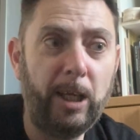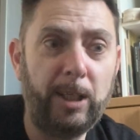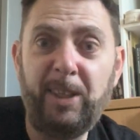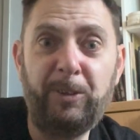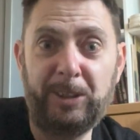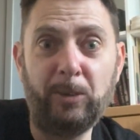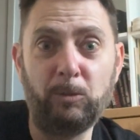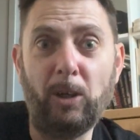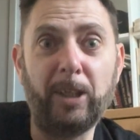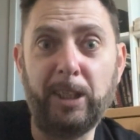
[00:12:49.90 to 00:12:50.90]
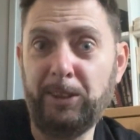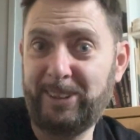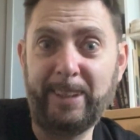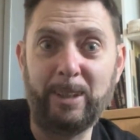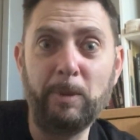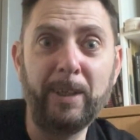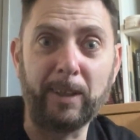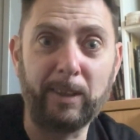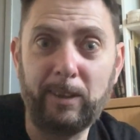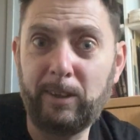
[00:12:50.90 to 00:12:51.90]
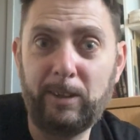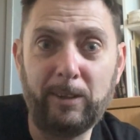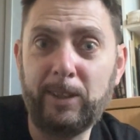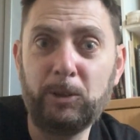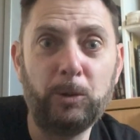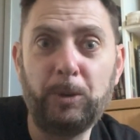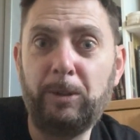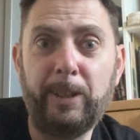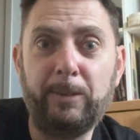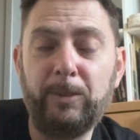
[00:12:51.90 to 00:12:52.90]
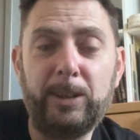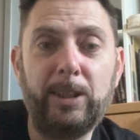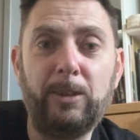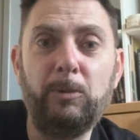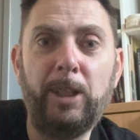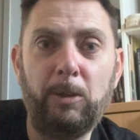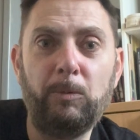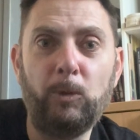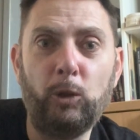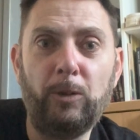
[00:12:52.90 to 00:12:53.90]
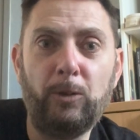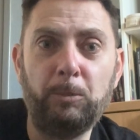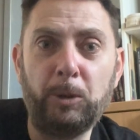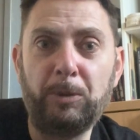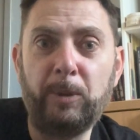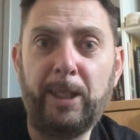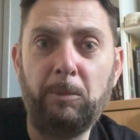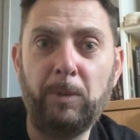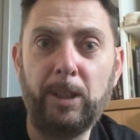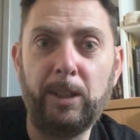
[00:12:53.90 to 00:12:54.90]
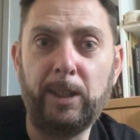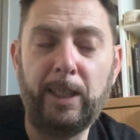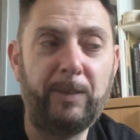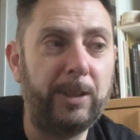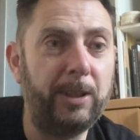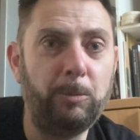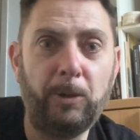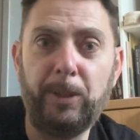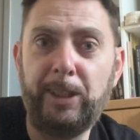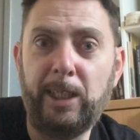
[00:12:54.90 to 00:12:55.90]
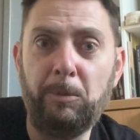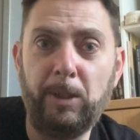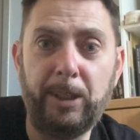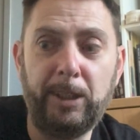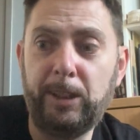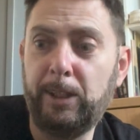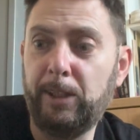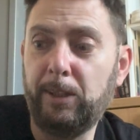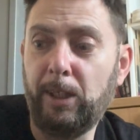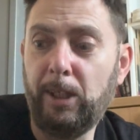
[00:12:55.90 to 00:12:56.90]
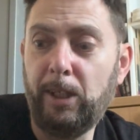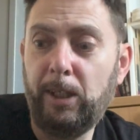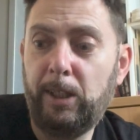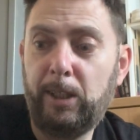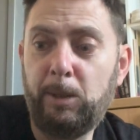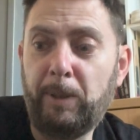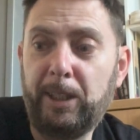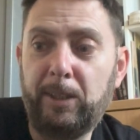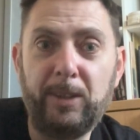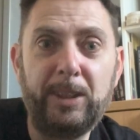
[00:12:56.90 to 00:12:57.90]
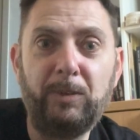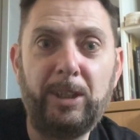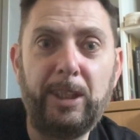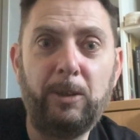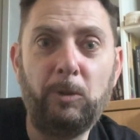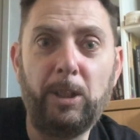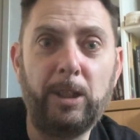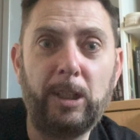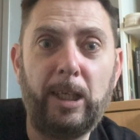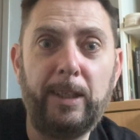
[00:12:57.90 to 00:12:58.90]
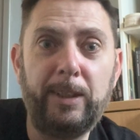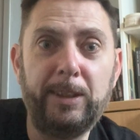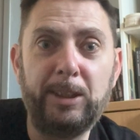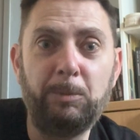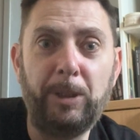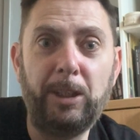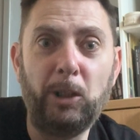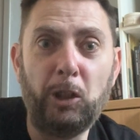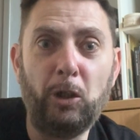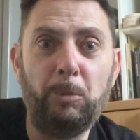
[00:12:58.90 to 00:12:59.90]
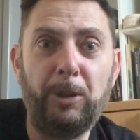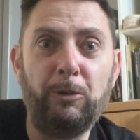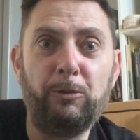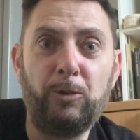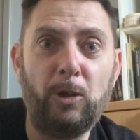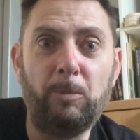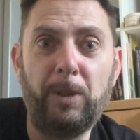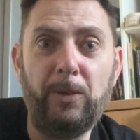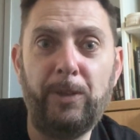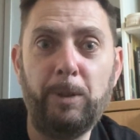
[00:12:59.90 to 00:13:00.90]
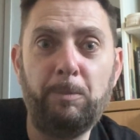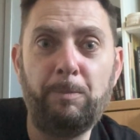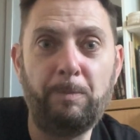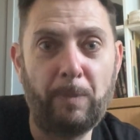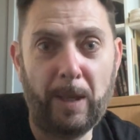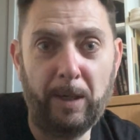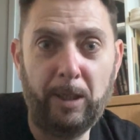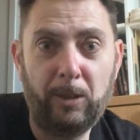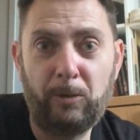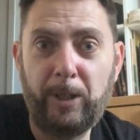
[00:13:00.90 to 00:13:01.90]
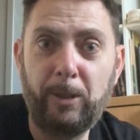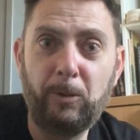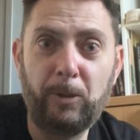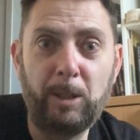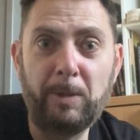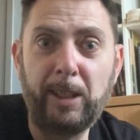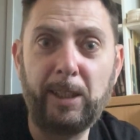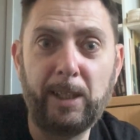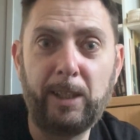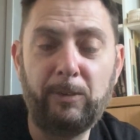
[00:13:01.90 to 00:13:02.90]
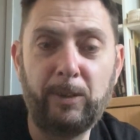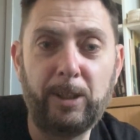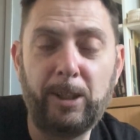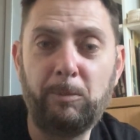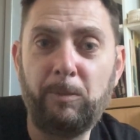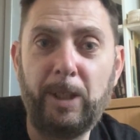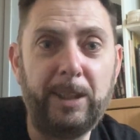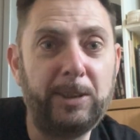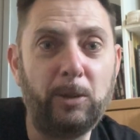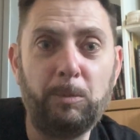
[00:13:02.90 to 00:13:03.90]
If it's not right, just send it back. They'll sort you out. So yeah, thumbs up to AIM. They've had no part in the AIM in the making of this video. Clearly, this is me coming from the 303 Man Cave. It's not